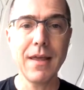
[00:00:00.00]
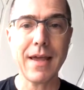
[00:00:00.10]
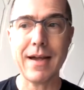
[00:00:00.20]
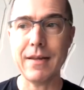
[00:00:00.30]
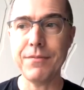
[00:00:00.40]

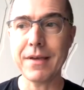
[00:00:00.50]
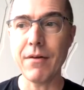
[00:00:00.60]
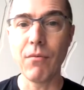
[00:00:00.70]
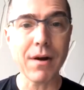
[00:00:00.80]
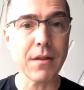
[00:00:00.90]
And if you
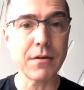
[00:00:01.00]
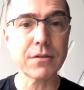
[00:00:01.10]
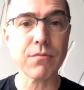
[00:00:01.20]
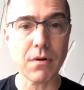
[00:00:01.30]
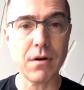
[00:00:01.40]
get one of
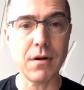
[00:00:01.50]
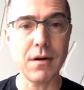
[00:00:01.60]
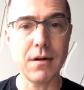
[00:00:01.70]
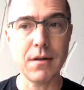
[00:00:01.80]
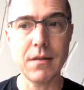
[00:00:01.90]
those
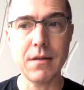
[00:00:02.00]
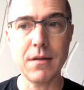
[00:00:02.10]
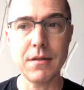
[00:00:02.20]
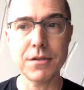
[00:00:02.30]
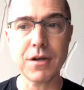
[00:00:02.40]
wrong,
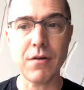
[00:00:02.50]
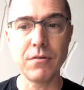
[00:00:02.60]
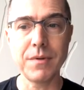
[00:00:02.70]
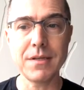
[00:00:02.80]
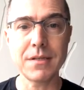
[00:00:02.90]
the shot will
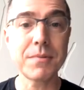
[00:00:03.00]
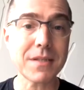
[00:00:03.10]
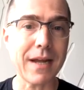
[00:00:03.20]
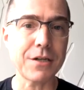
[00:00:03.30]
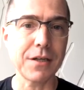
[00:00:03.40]
be
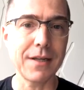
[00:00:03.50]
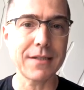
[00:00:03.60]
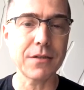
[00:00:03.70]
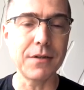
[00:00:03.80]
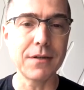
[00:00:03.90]
substantially
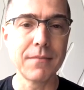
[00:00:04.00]
less good.